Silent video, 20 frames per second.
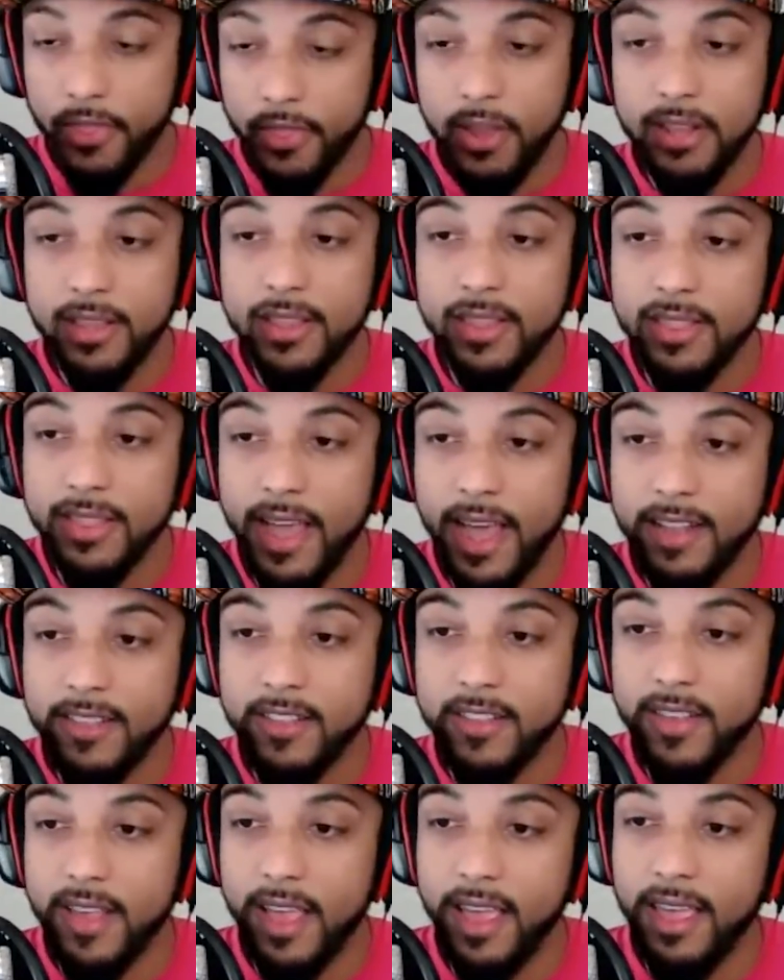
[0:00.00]
I think
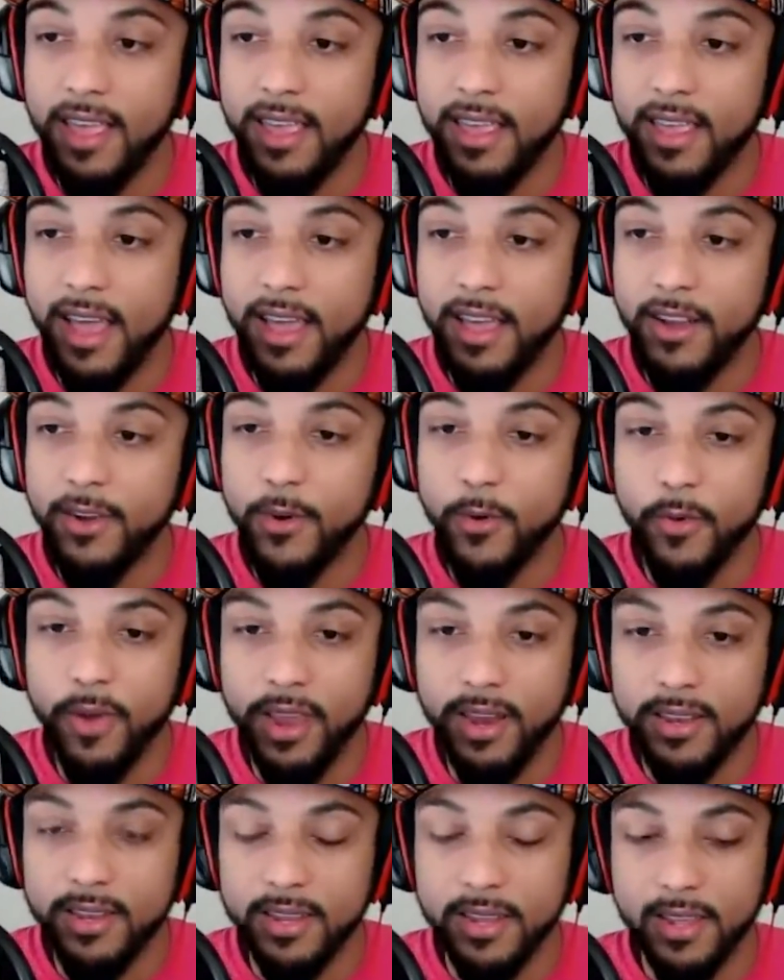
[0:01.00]
that's a
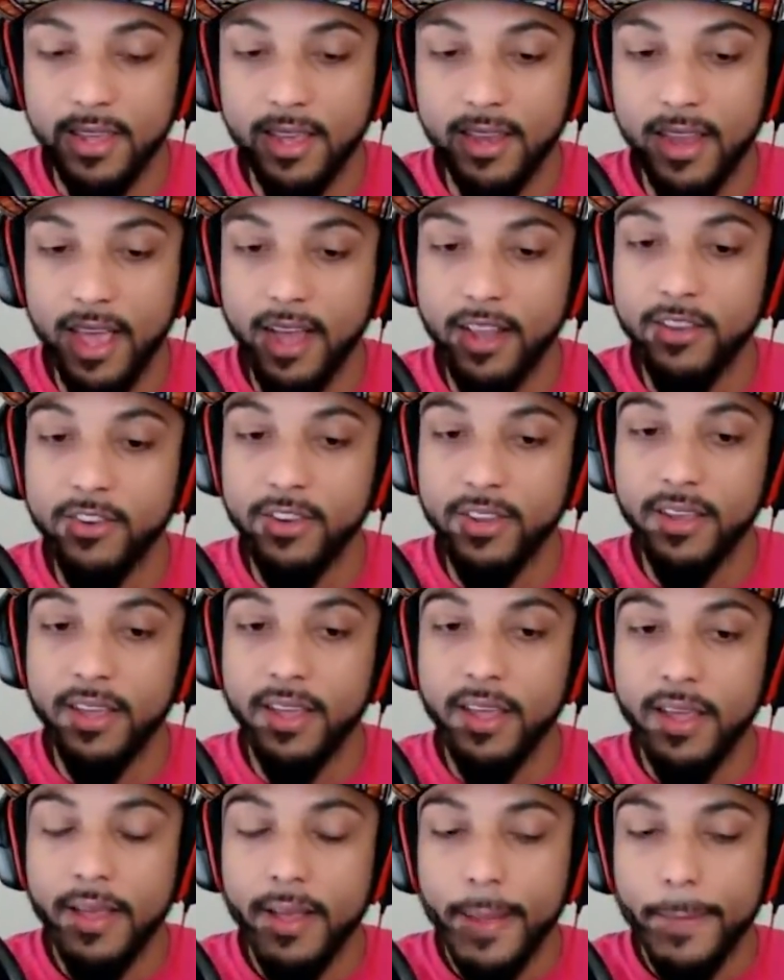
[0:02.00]
great analogy,
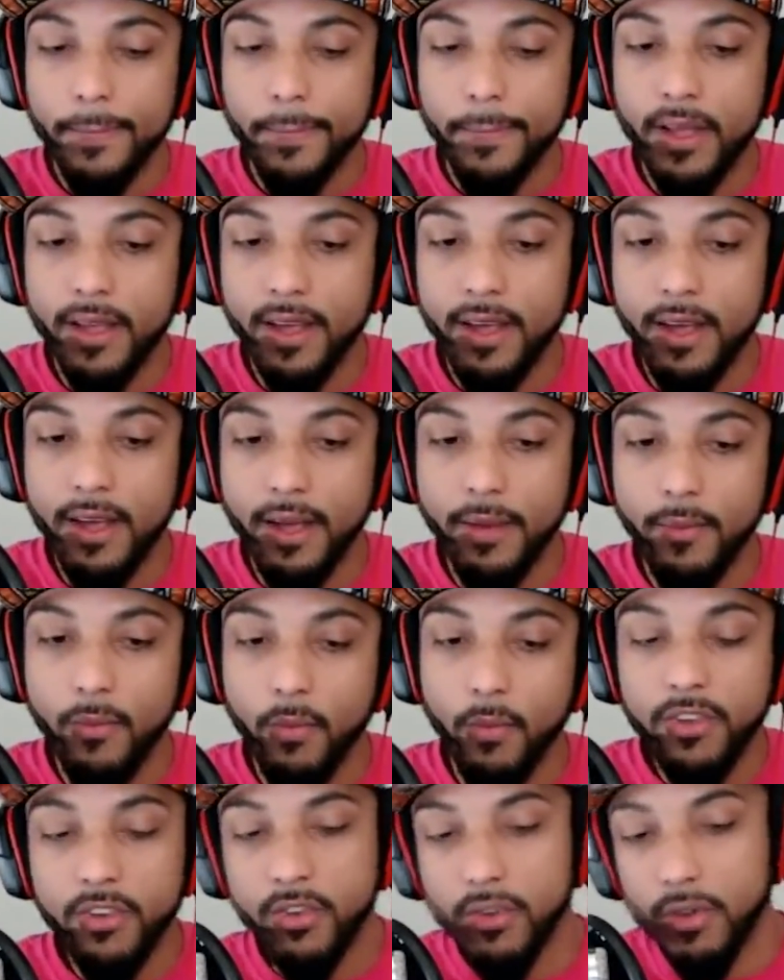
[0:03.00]

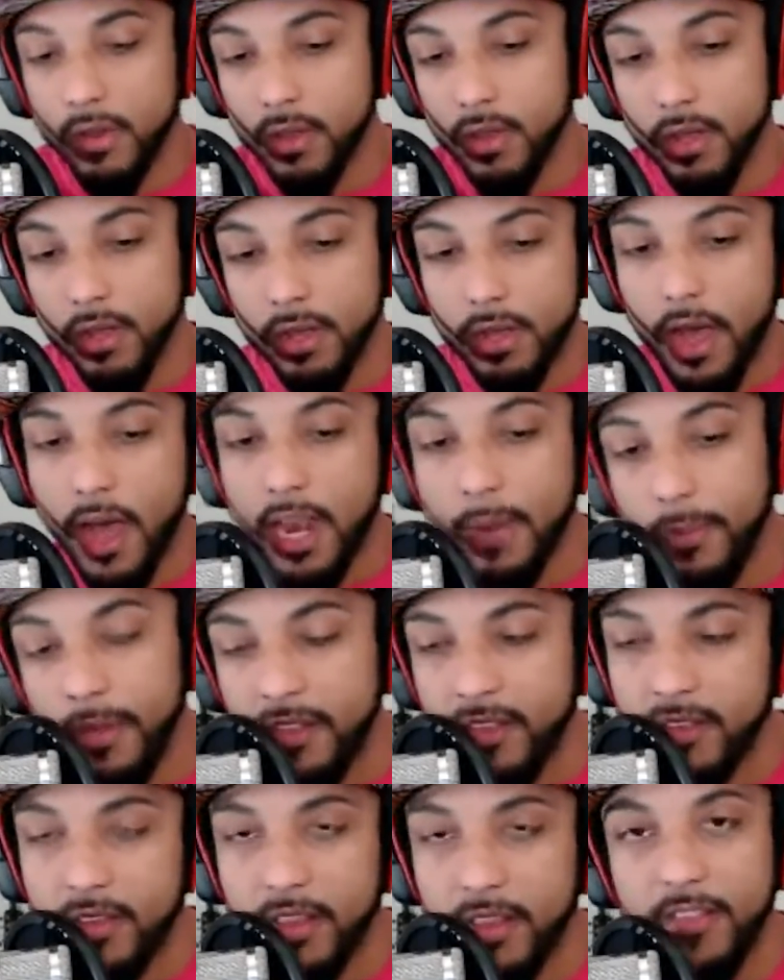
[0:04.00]
which kind of
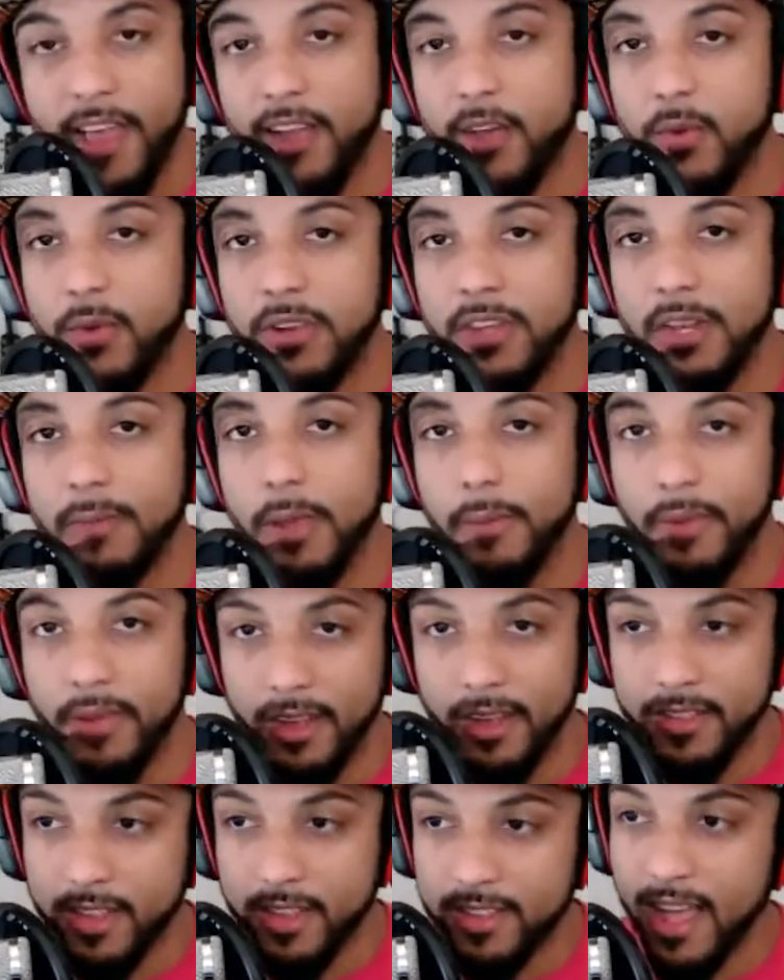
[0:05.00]
bleeds into Zeku a little bit,
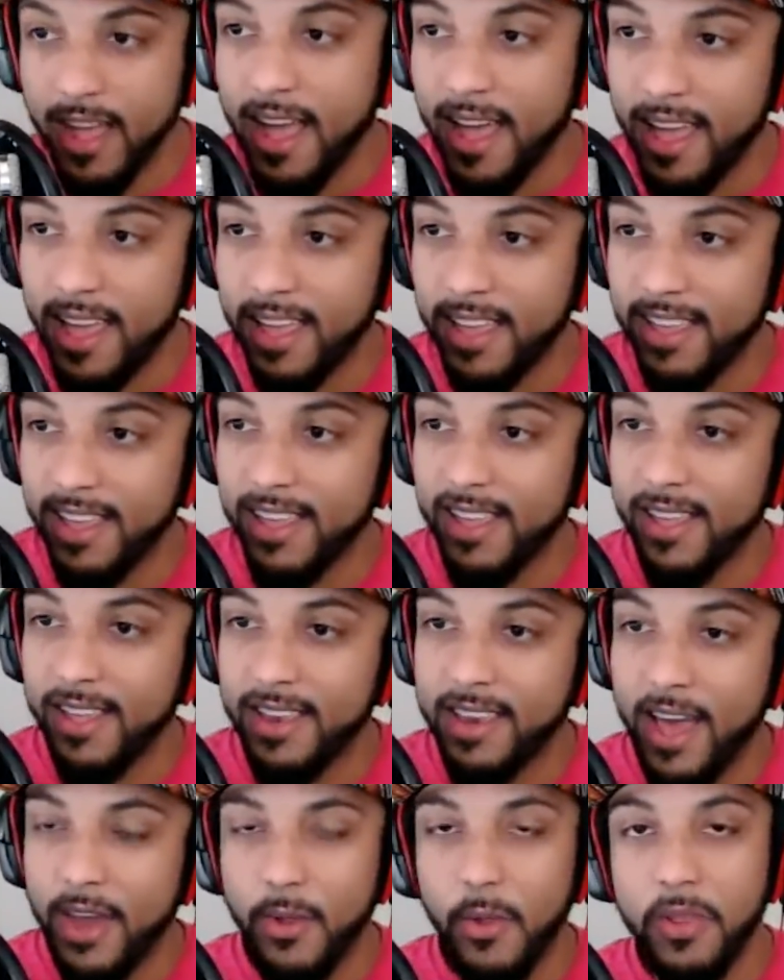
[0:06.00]
because this guy,
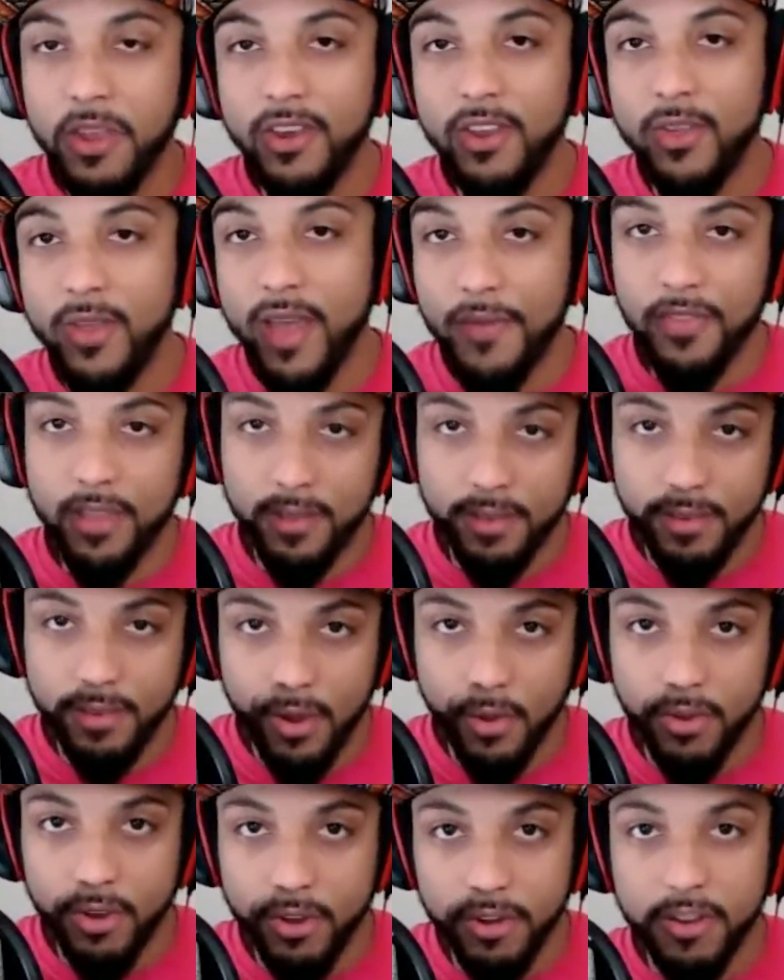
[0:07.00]
not only do you have to
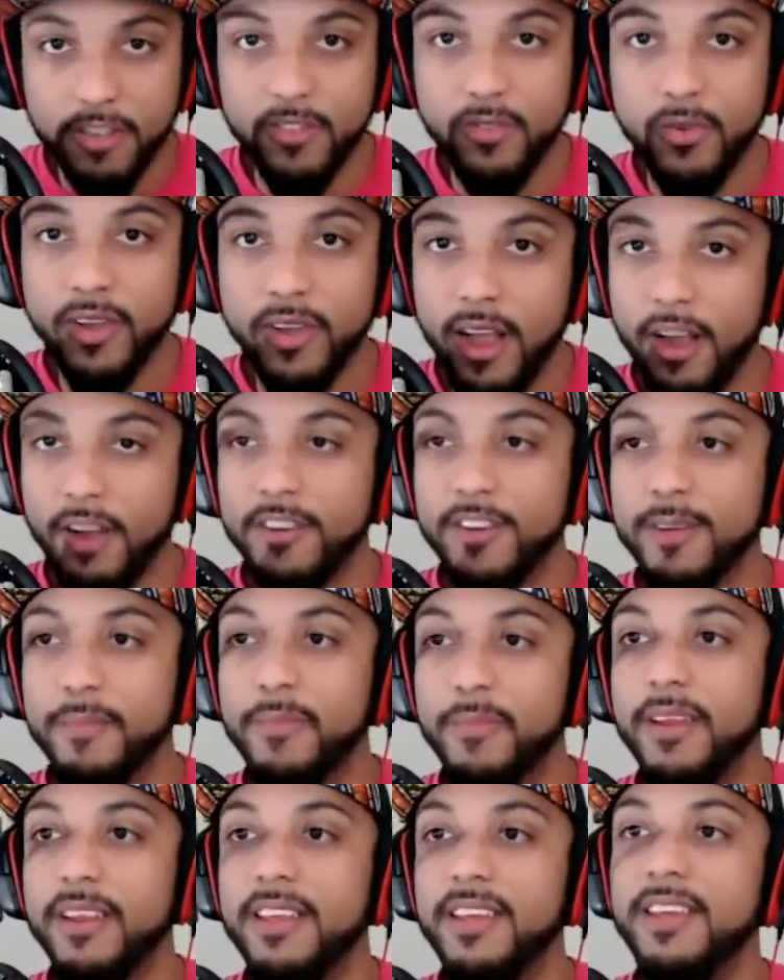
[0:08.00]
learn this new character,
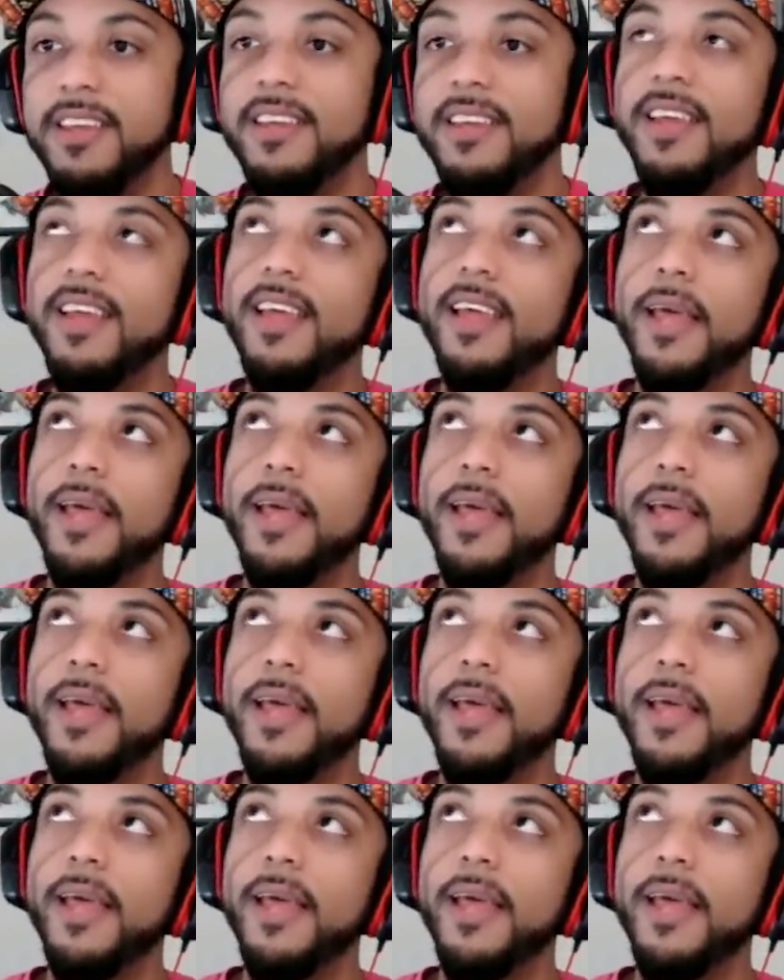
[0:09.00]
but he